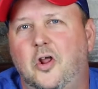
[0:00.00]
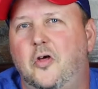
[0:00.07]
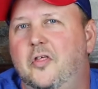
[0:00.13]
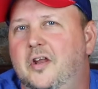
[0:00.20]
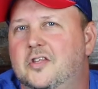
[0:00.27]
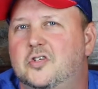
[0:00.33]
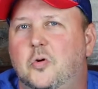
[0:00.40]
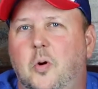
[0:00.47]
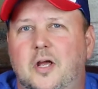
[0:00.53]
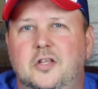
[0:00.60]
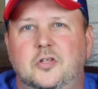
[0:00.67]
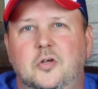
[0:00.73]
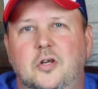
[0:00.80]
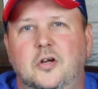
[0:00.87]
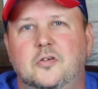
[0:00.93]
know that it's quite
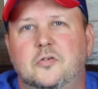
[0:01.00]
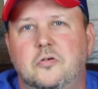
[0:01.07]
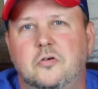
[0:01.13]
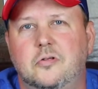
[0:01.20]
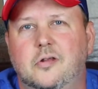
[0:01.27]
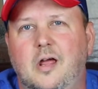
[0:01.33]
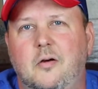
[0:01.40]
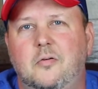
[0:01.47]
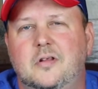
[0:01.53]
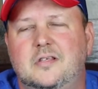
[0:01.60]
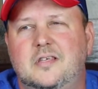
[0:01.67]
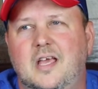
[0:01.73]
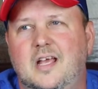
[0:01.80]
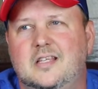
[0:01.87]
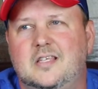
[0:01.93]
2 years old. I want to
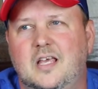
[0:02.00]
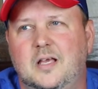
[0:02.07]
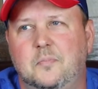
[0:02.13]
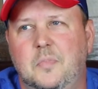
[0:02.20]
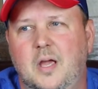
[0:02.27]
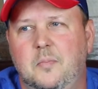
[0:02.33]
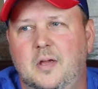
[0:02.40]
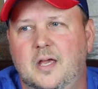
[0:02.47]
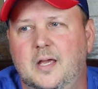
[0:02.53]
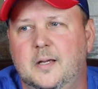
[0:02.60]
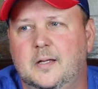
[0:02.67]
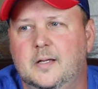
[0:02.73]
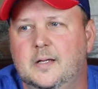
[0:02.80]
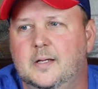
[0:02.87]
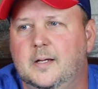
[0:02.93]
say it's like maybe
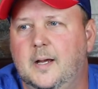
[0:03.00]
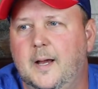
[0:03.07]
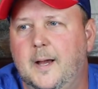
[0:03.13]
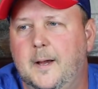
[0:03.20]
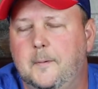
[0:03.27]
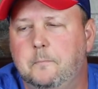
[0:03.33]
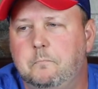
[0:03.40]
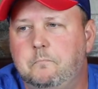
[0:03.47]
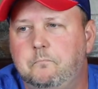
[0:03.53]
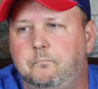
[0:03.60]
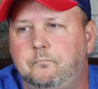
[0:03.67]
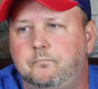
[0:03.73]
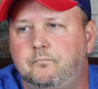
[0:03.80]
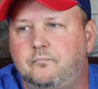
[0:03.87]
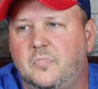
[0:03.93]
a
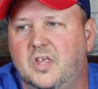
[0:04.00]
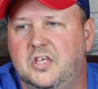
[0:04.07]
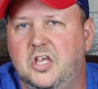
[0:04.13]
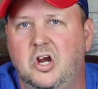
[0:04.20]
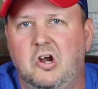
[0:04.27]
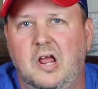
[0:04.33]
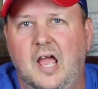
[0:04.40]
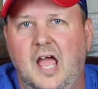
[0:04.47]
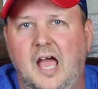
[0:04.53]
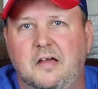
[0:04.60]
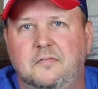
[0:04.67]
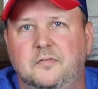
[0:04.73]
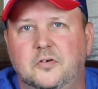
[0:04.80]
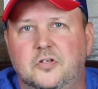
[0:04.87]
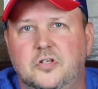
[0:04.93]
year and a
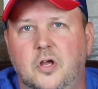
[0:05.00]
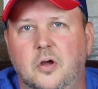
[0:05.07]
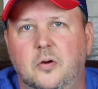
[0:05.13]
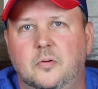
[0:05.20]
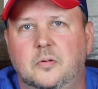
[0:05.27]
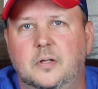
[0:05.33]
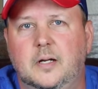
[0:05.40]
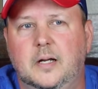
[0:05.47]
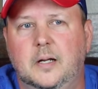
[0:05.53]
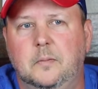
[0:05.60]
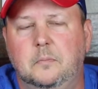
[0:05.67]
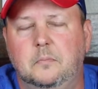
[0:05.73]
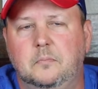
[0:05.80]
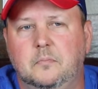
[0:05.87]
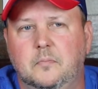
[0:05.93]
half or so.
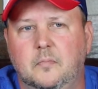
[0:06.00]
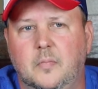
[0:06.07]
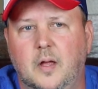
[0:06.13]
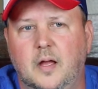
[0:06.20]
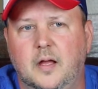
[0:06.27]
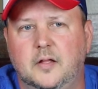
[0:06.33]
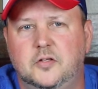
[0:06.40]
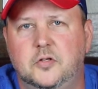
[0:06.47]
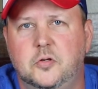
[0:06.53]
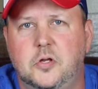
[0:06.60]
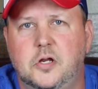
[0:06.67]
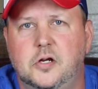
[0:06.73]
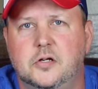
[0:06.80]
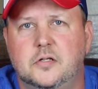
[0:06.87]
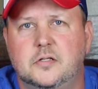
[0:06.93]
2
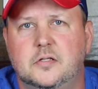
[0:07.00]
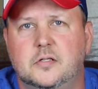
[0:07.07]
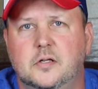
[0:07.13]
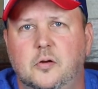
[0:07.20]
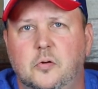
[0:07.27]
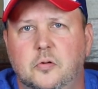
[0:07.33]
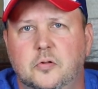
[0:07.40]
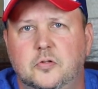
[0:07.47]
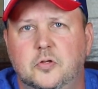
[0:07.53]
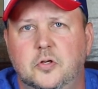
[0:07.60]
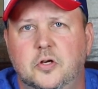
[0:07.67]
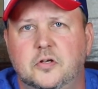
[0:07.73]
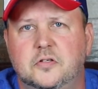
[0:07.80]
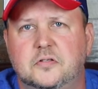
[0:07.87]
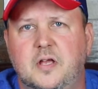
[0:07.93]
years
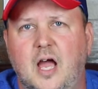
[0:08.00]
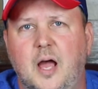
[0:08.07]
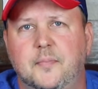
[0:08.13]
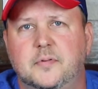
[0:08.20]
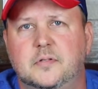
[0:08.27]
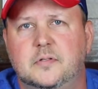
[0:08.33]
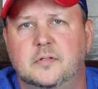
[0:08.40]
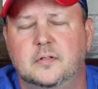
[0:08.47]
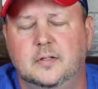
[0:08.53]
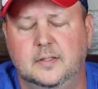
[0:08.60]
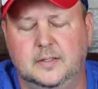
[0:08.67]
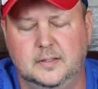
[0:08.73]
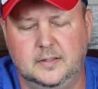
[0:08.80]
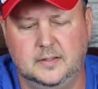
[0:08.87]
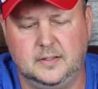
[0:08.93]
tops
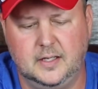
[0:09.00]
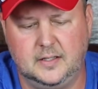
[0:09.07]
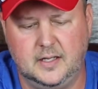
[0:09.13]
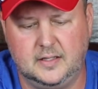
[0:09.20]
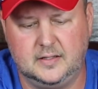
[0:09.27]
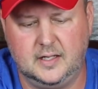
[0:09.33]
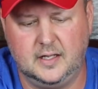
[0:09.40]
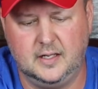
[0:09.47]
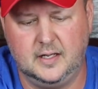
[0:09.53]
at